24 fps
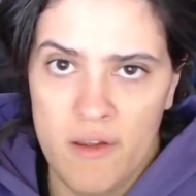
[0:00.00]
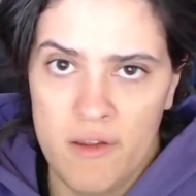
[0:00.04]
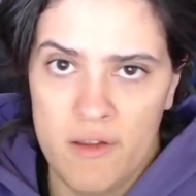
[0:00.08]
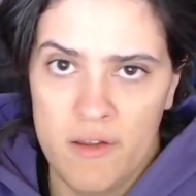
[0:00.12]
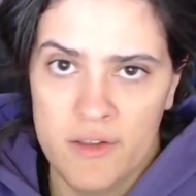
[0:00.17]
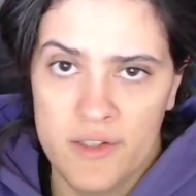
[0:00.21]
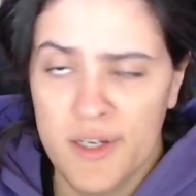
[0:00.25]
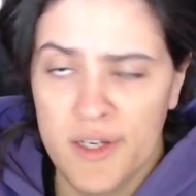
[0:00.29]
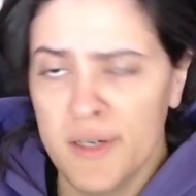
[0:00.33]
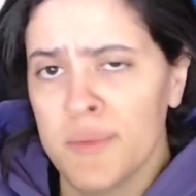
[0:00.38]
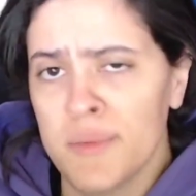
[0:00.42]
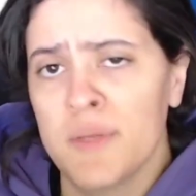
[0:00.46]

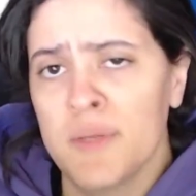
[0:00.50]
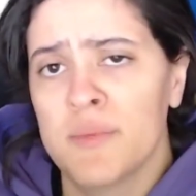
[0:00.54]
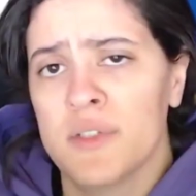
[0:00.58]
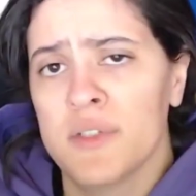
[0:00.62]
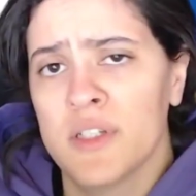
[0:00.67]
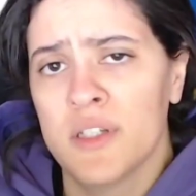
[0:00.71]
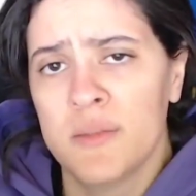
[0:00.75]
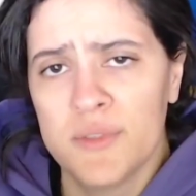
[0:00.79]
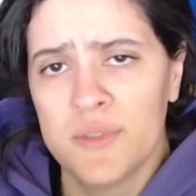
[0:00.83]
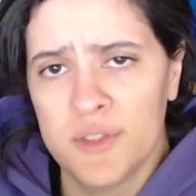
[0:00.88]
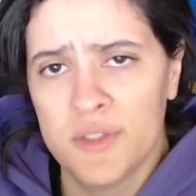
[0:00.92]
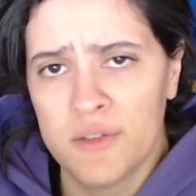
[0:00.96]
to help people
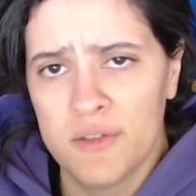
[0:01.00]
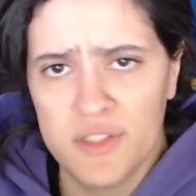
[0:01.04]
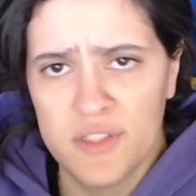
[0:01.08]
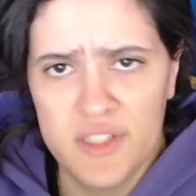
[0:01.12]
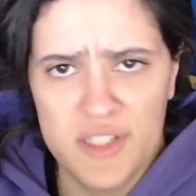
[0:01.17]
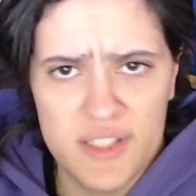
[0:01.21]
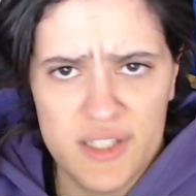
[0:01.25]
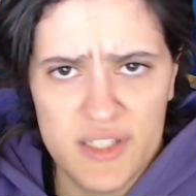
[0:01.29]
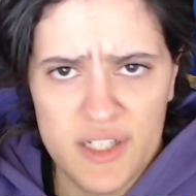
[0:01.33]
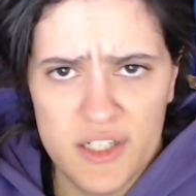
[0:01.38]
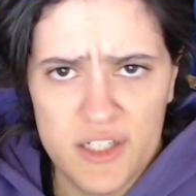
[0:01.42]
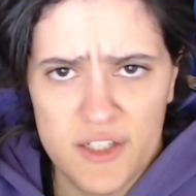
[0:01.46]
come to the
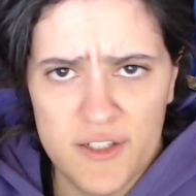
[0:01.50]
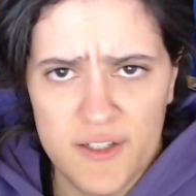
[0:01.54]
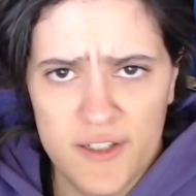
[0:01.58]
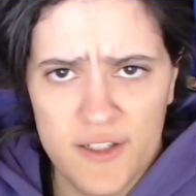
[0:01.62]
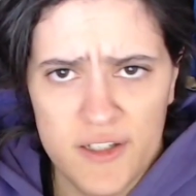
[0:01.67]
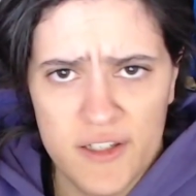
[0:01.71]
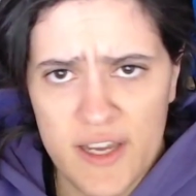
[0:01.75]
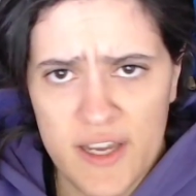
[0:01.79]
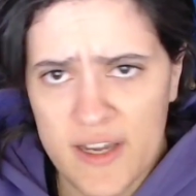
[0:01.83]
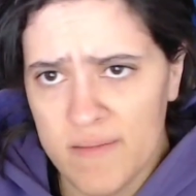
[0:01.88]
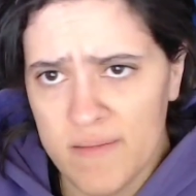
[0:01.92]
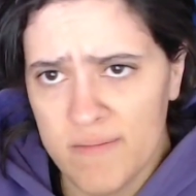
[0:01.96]

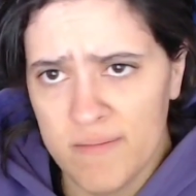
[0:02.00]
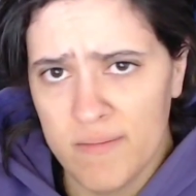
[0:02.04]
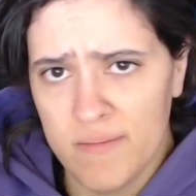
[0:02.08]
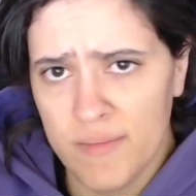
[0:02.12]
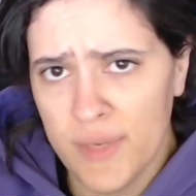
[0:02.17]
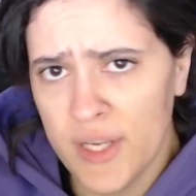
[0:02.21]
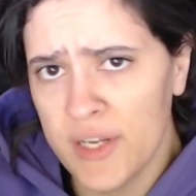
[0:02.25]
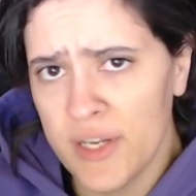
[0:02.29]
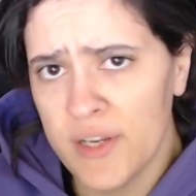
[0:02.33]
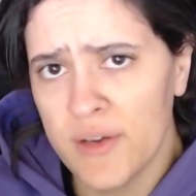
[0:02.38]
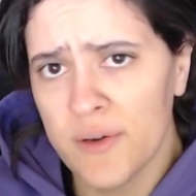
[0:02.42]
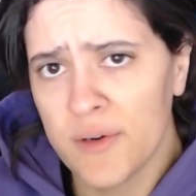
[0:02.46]
realization that
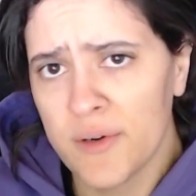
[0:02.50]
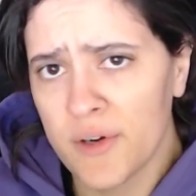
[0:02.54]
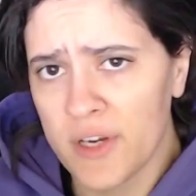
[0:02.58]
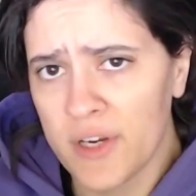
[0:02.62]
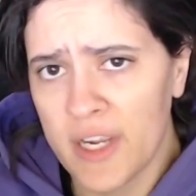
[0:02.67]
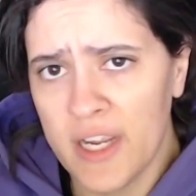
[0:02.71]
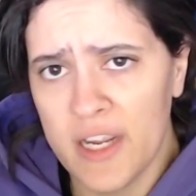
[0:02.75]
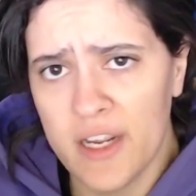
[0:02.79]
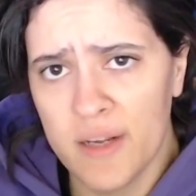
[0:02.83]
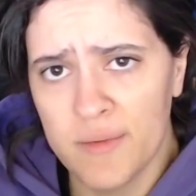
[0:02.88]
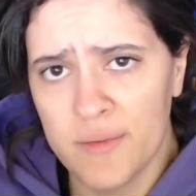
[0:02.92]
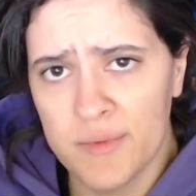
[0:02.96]
mediocre
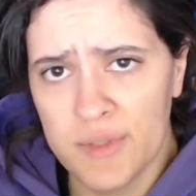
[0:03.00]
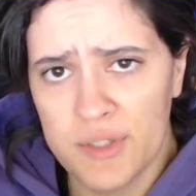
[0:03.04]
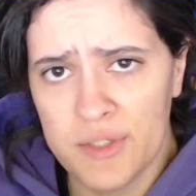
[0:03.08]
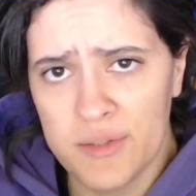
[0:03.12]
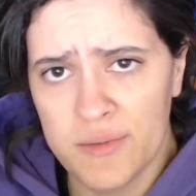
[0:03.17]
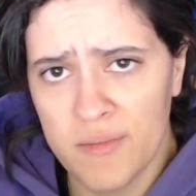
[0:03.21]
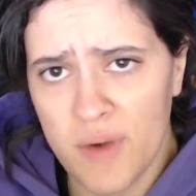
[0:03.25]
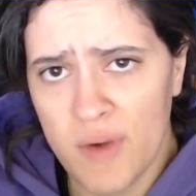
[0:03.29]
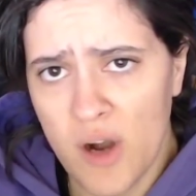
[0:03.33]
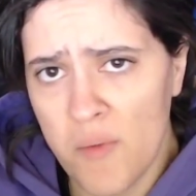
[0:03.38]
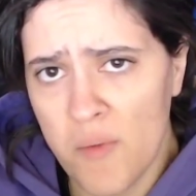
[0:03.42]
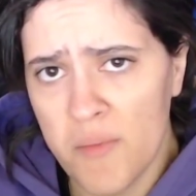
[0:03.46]
games
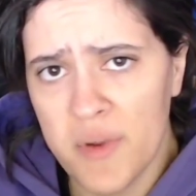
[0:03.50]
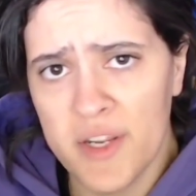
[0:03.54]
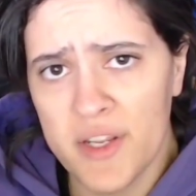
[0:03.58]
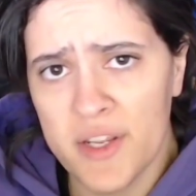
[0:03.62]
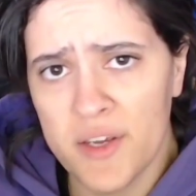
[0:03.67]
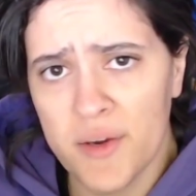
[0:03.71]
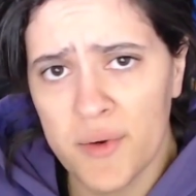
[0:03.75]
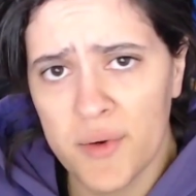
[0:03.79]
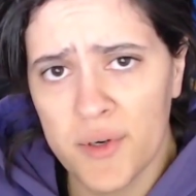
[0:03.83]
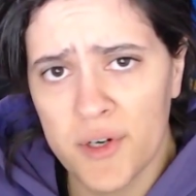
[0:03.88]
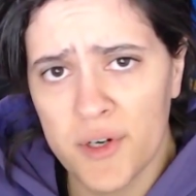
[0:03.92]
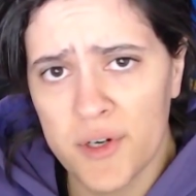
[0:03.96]
are
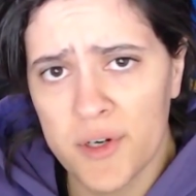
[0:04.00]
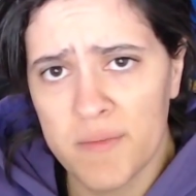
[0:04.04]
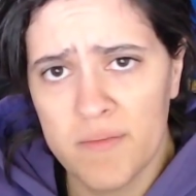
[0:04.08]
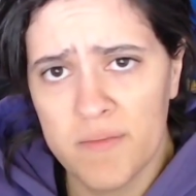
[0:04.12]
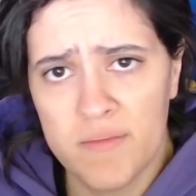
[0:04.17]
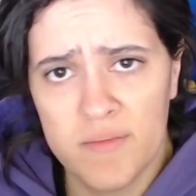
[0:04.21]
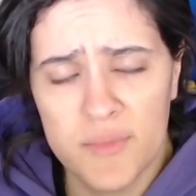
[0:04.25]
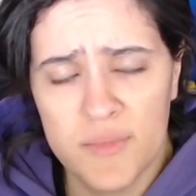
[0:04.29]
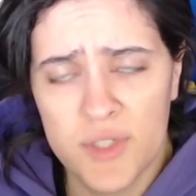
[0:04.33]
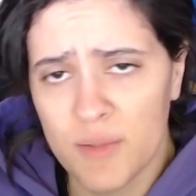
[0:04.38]
mediocre.